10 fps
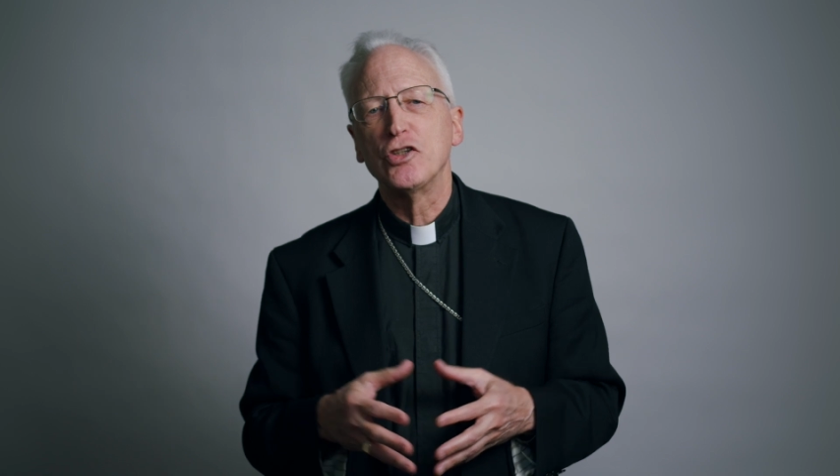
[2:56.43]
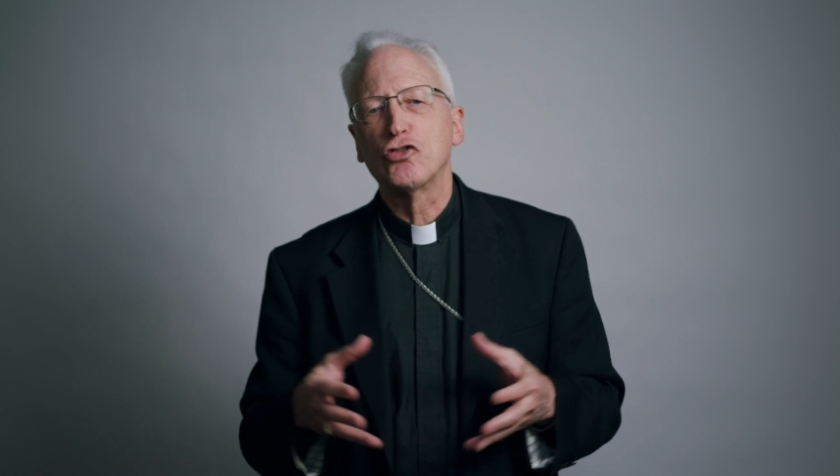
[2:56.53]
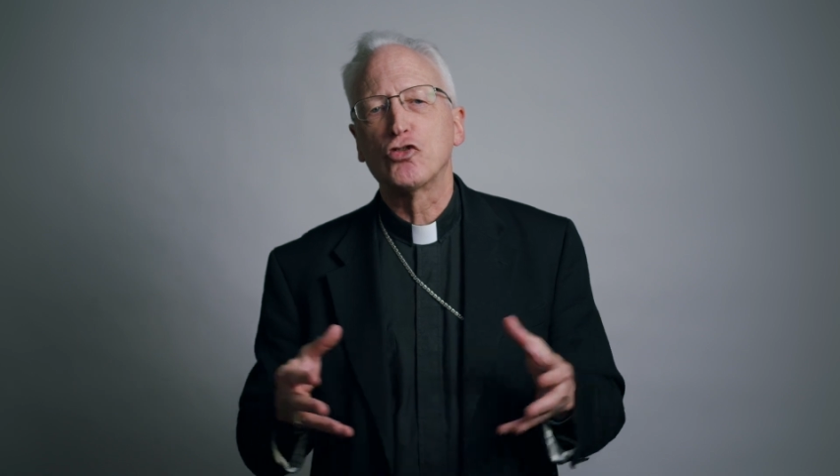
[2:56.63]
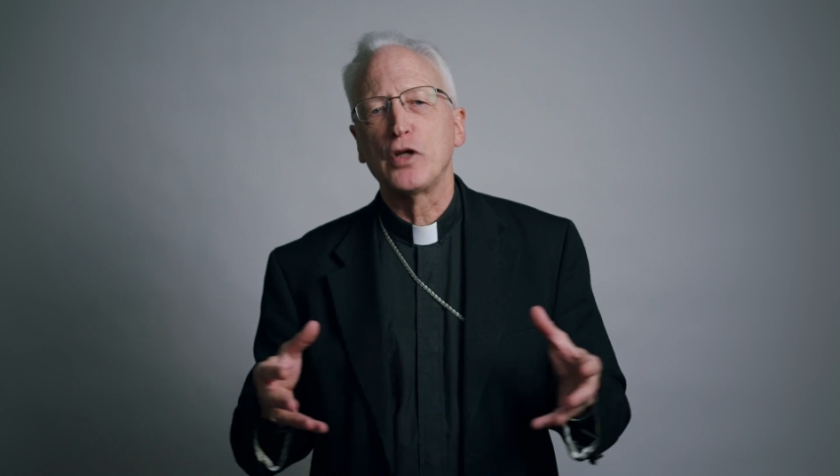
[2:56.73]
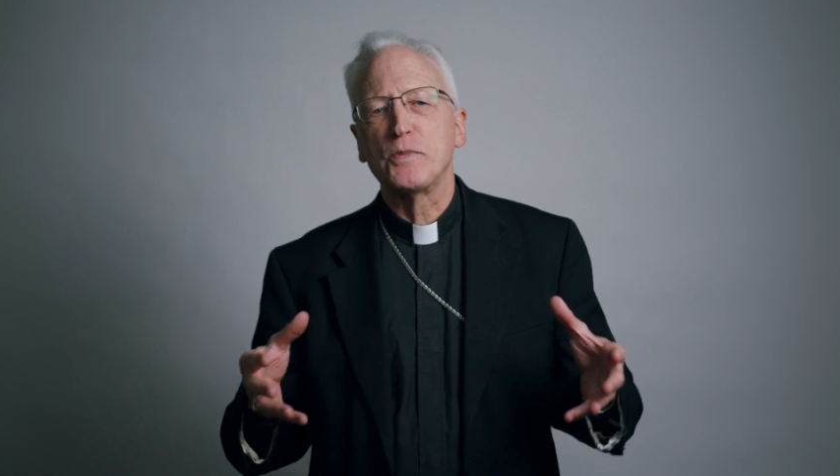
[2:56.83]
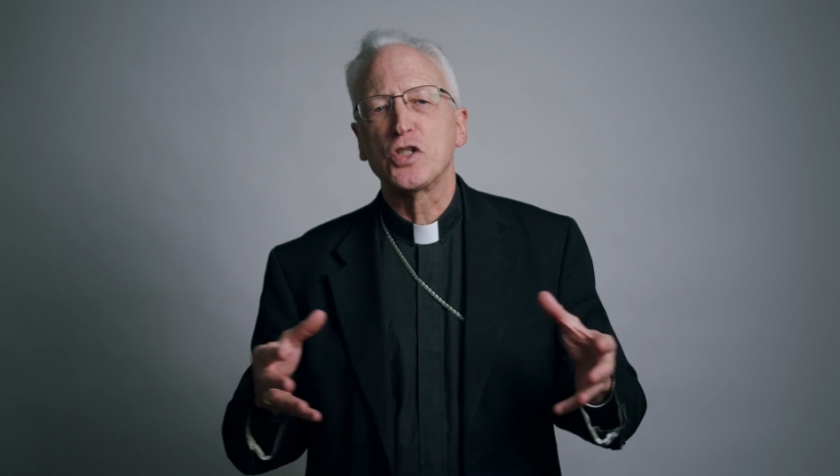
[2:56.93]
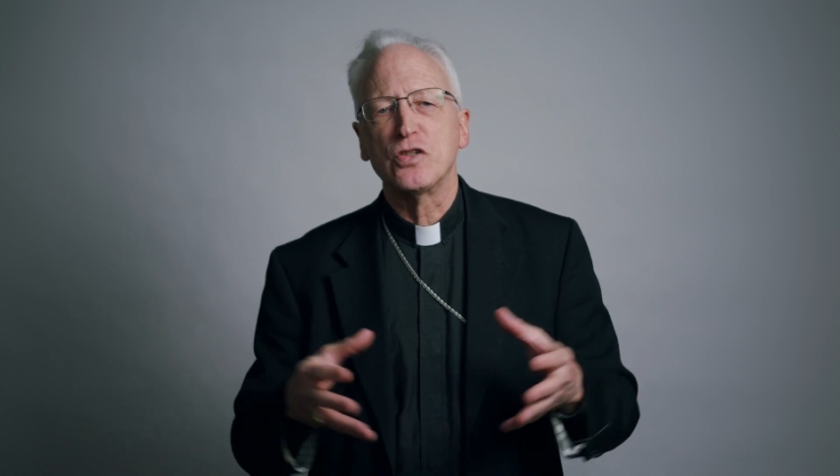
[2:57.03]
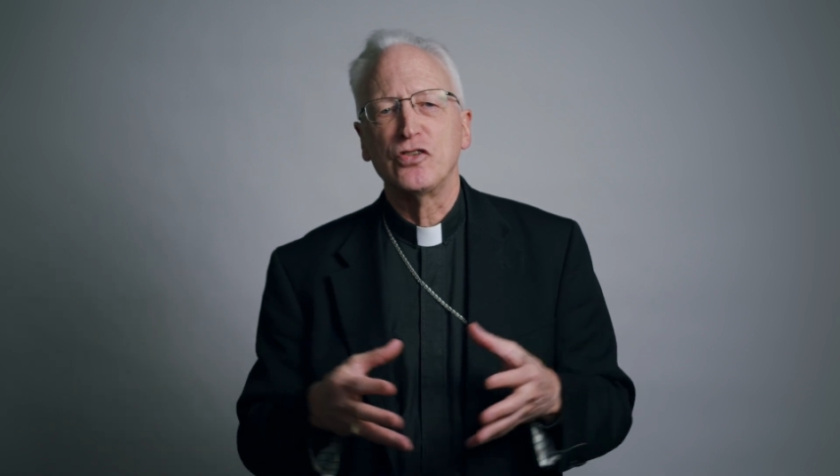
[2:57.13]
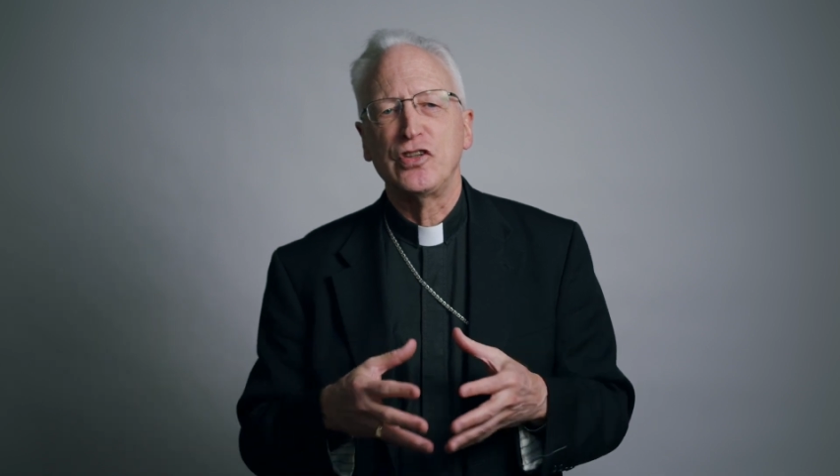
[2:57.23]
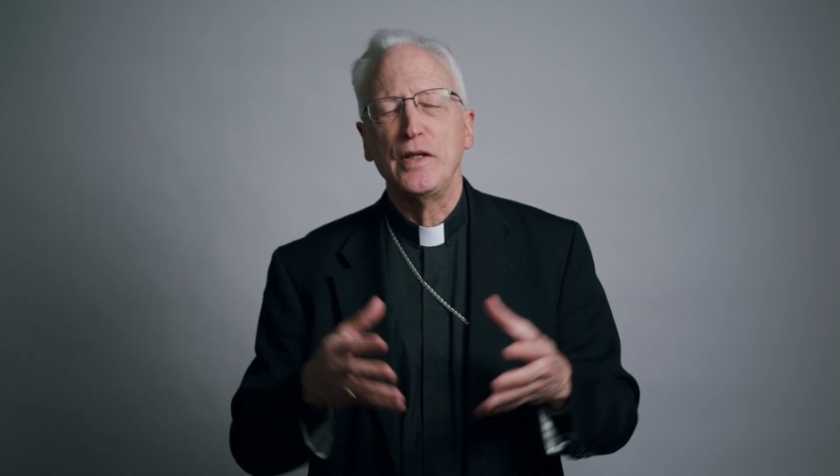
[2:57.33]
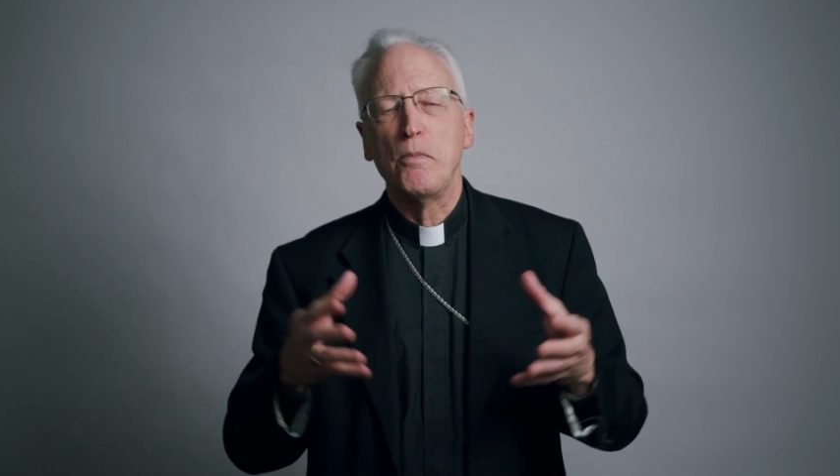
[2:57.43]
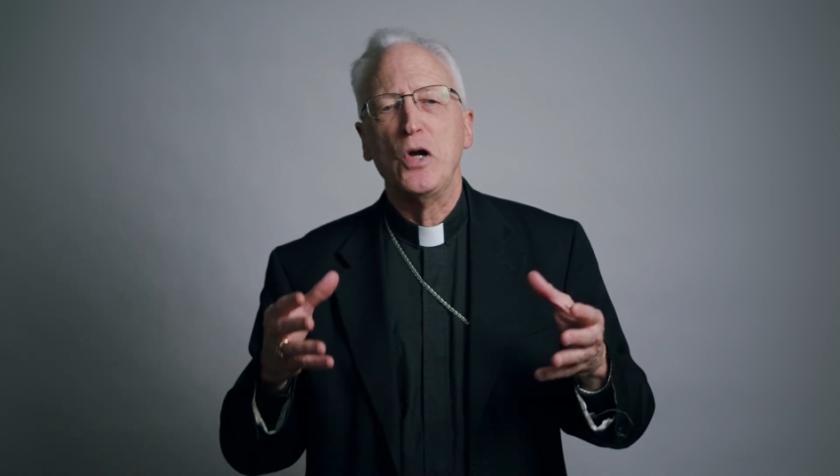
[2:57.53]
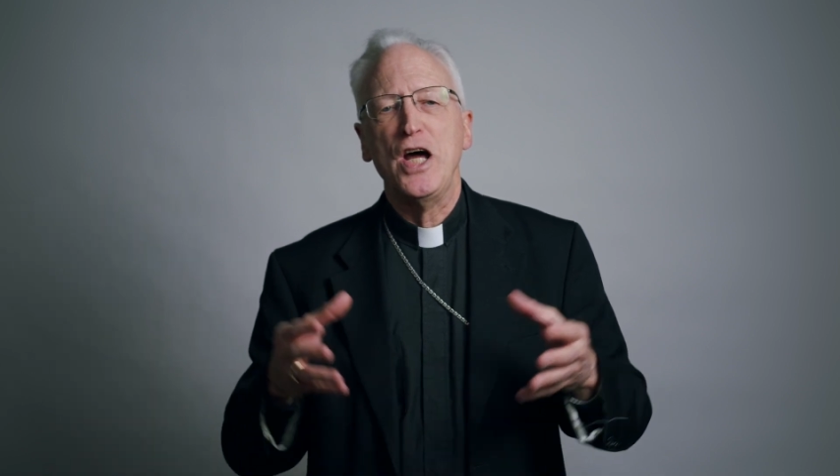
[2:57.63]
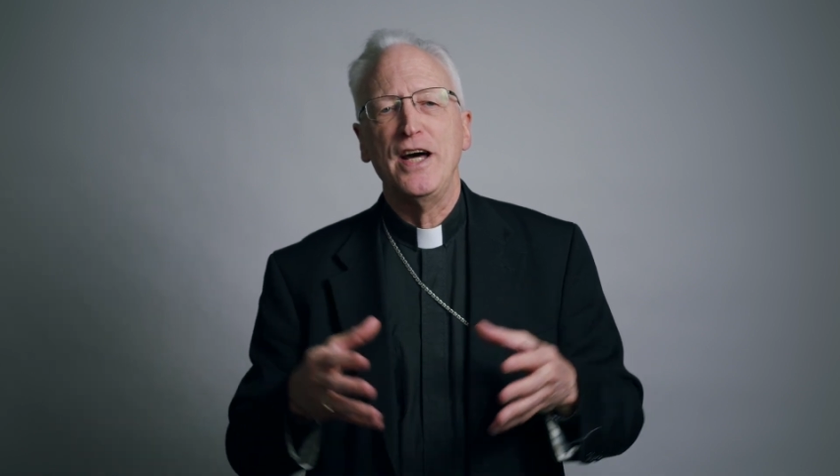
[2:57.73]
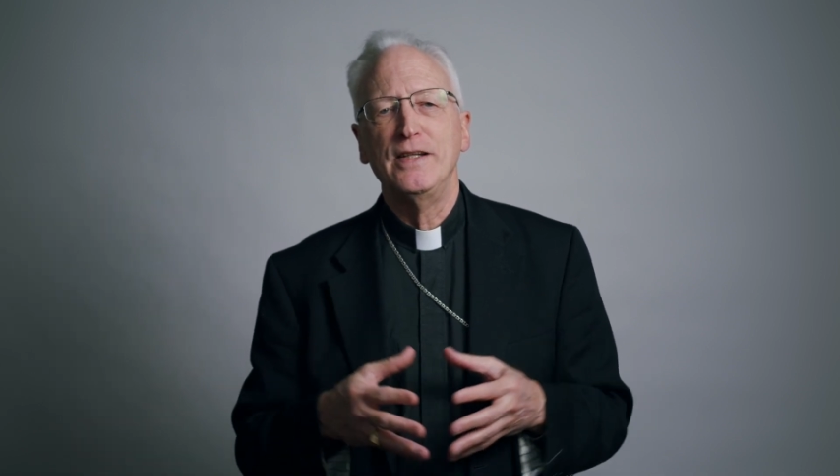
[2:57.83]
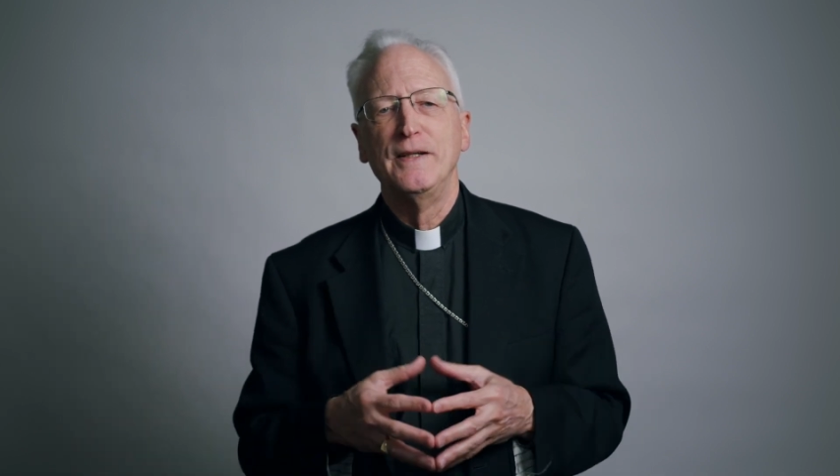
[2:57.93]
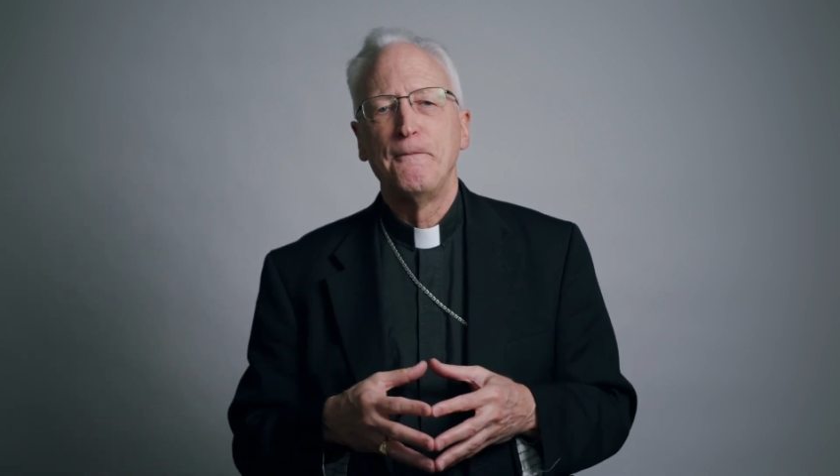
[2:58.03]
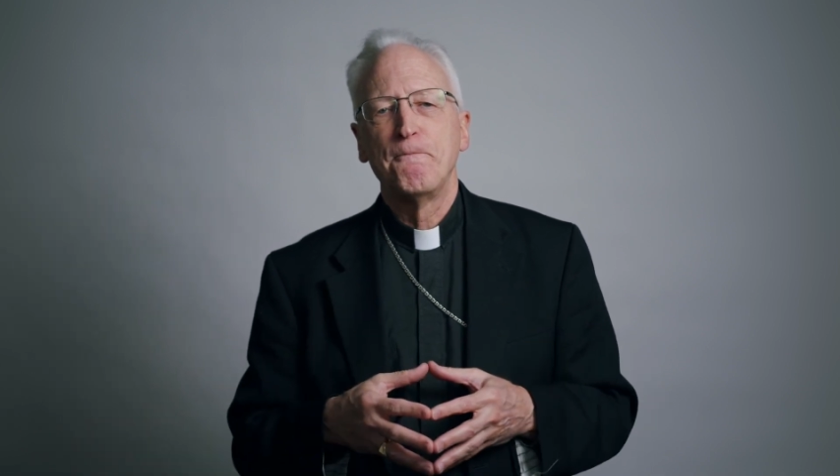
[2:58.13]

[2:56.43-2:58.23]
scriptures and the bread.